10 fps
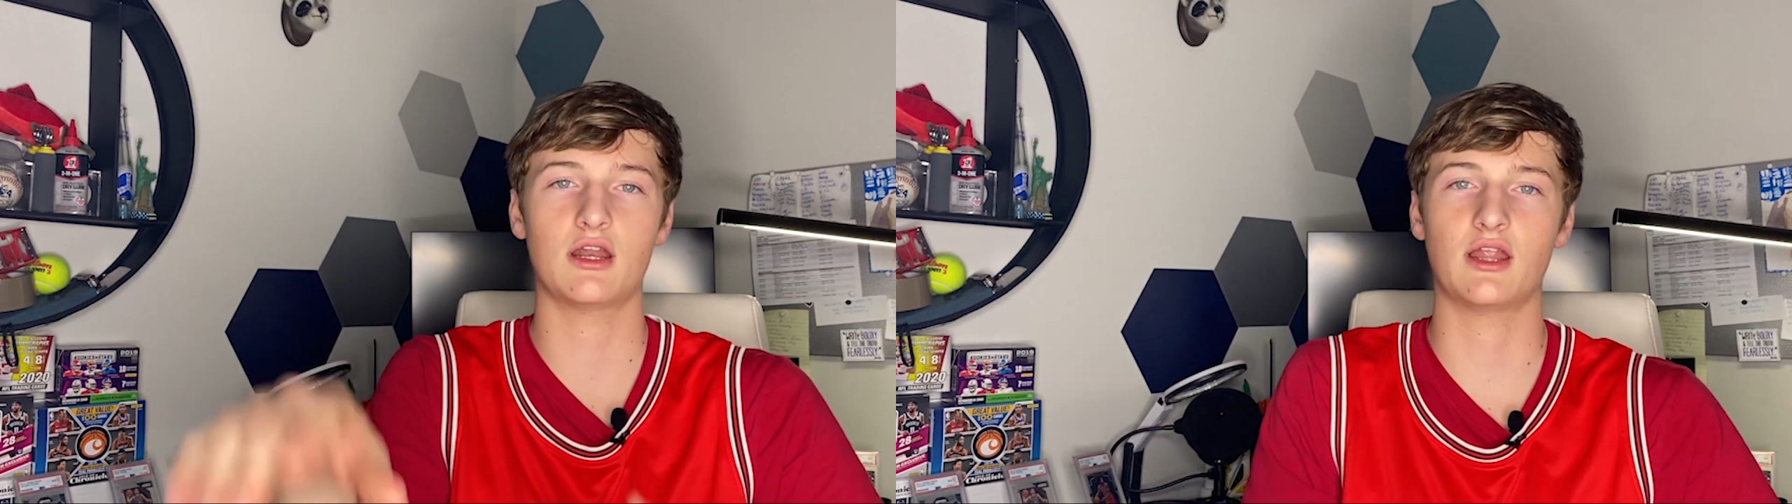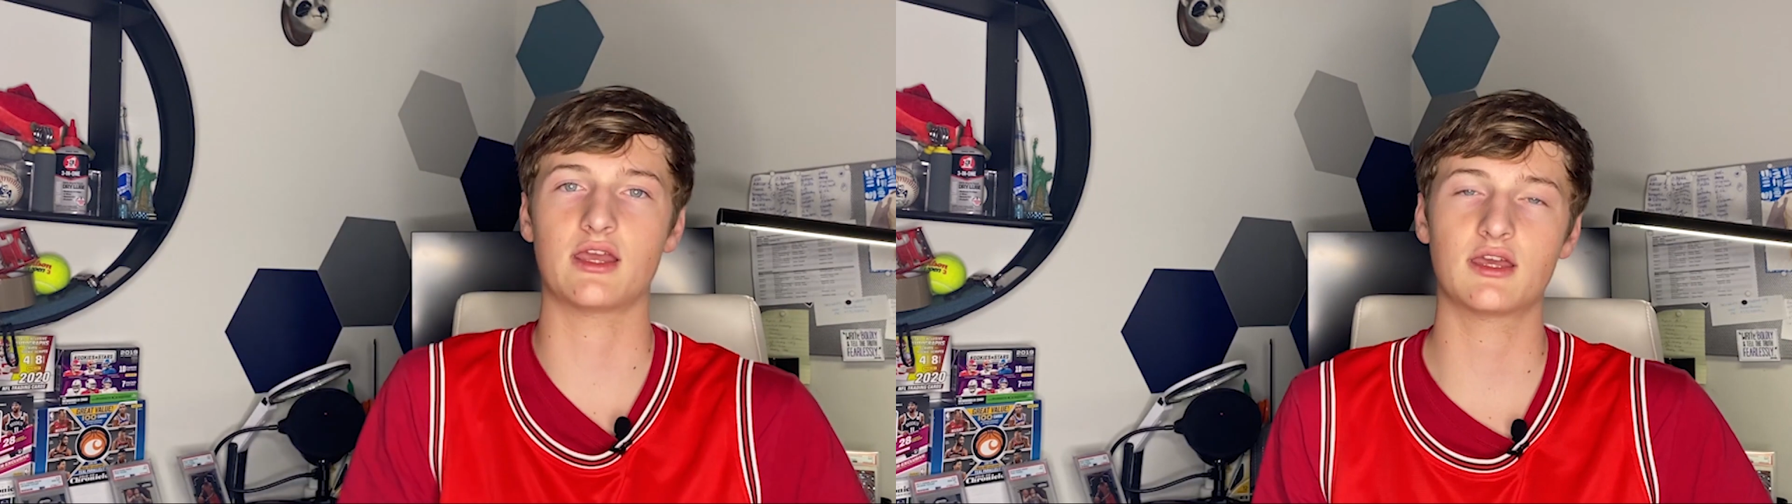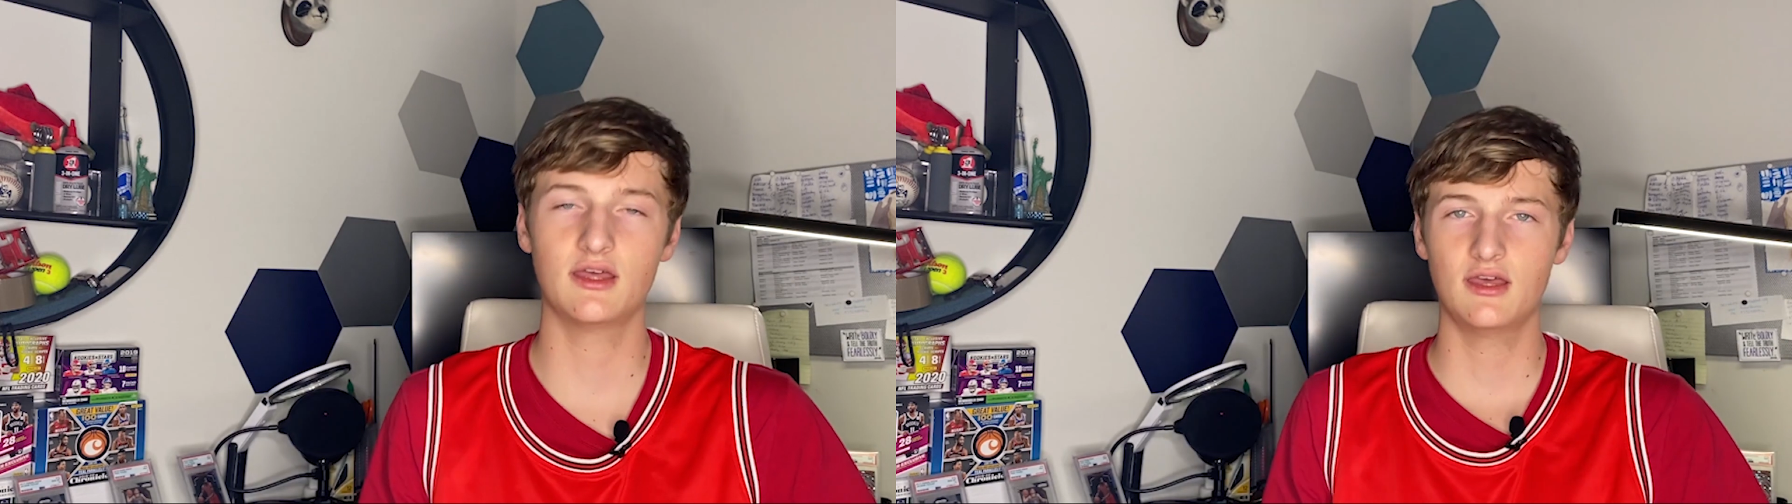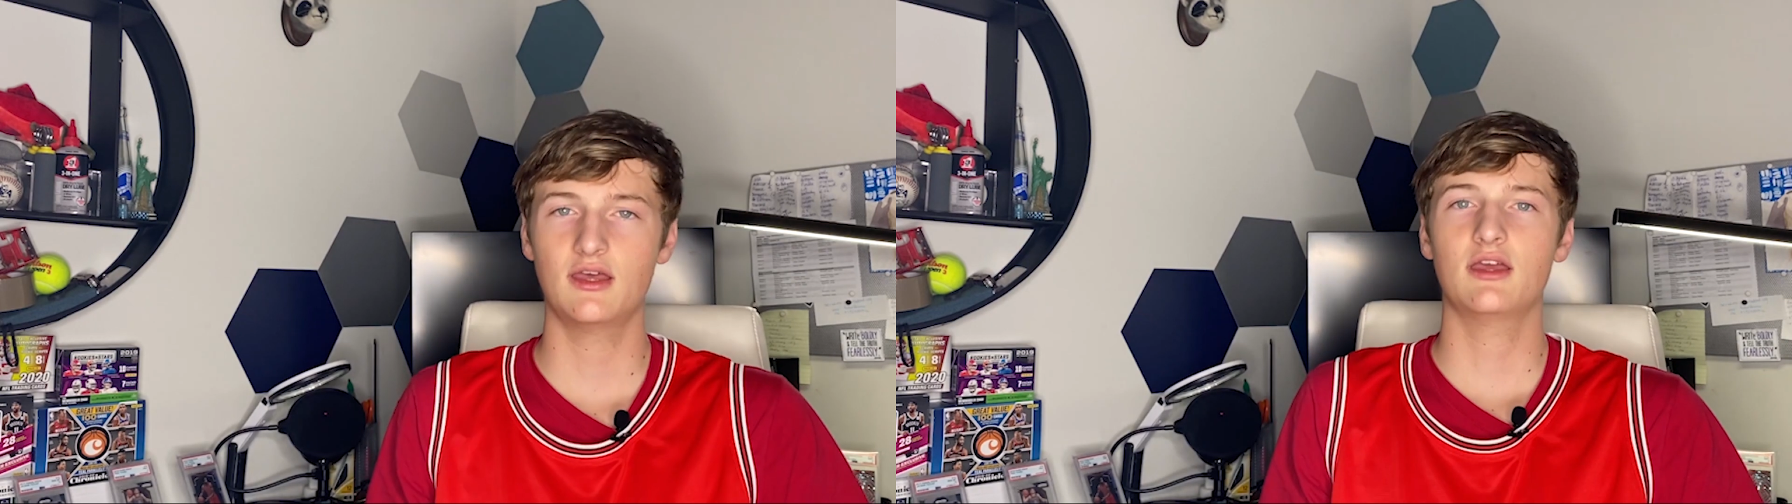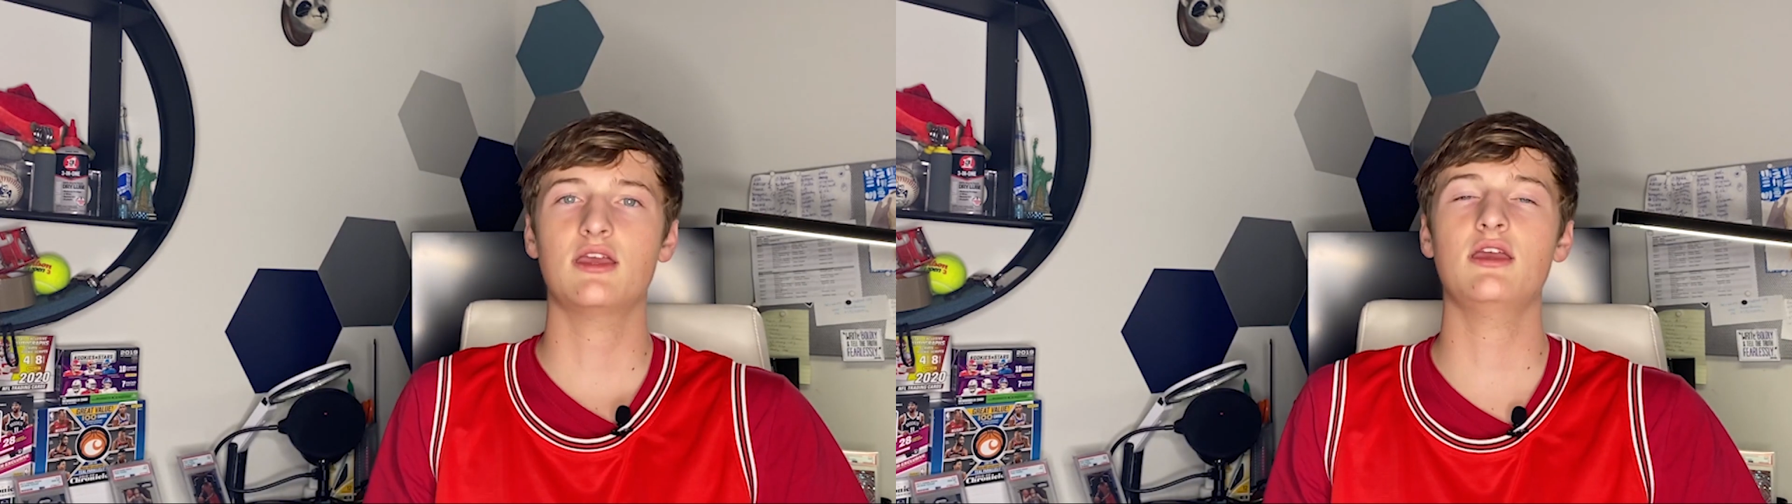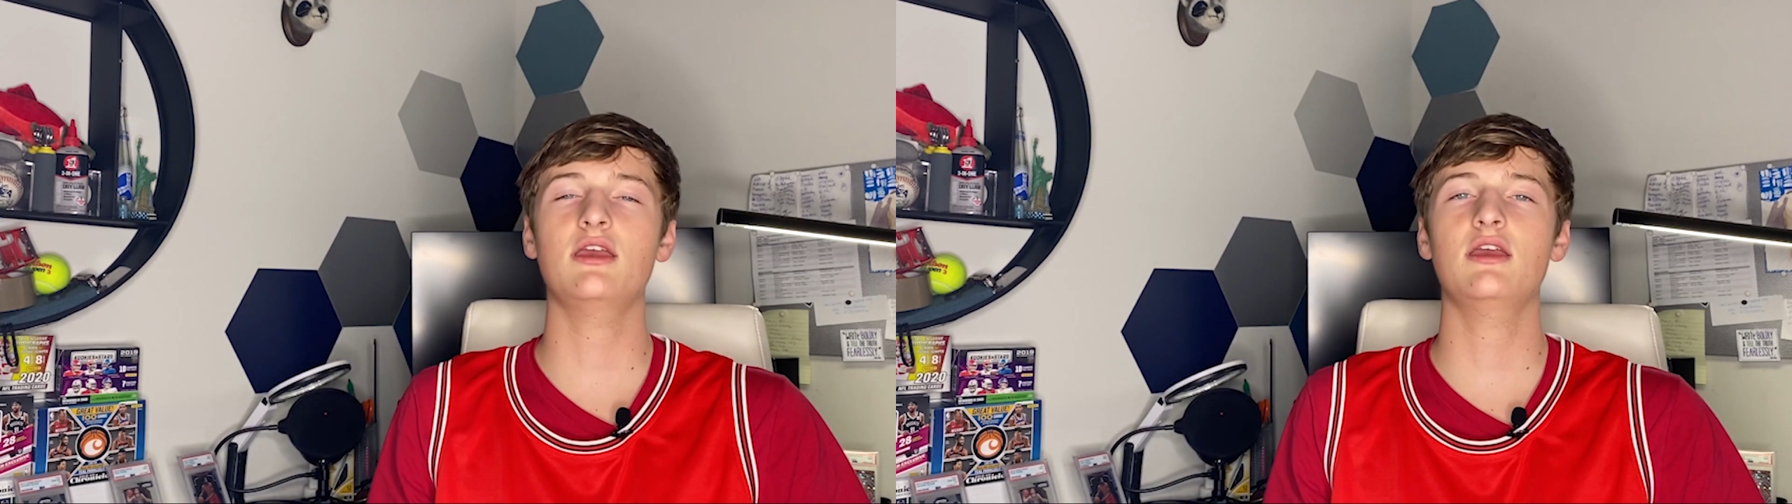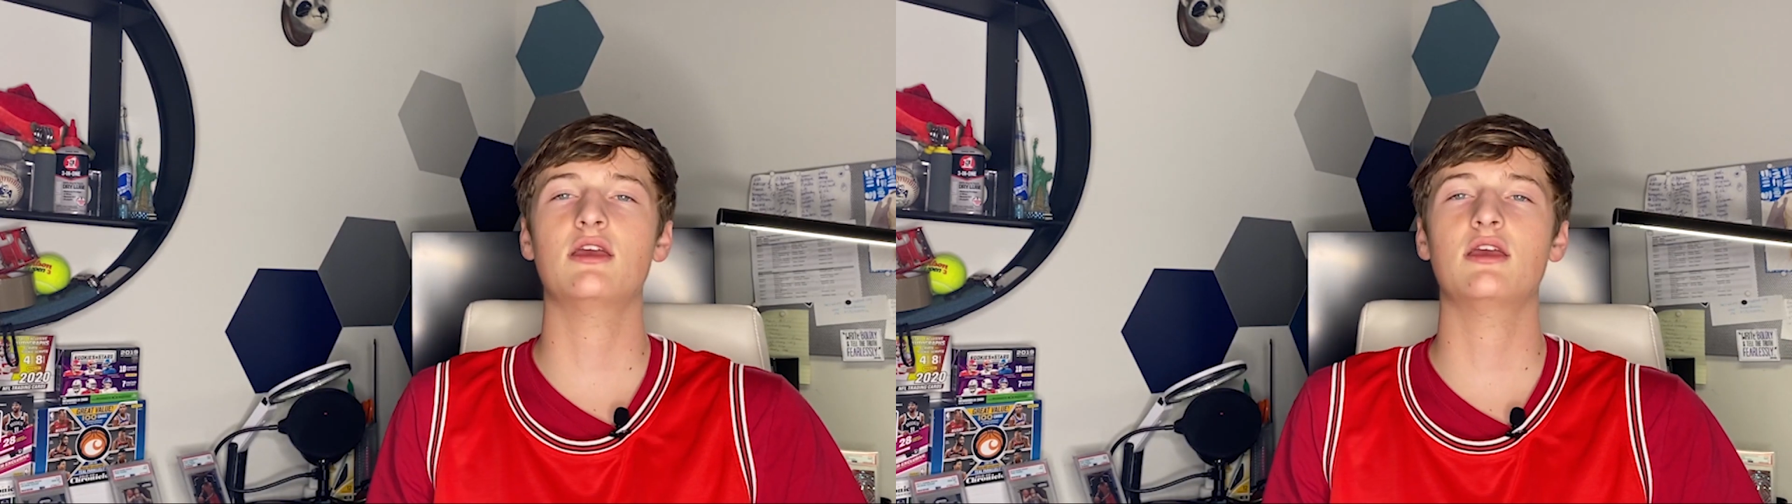Like, he